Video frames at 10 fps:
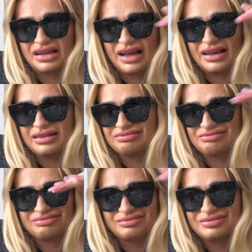Like,
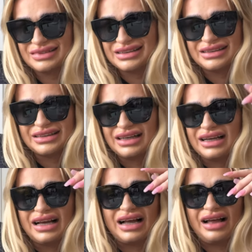
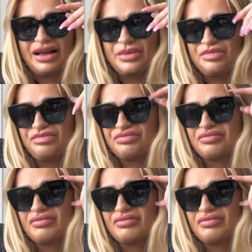um,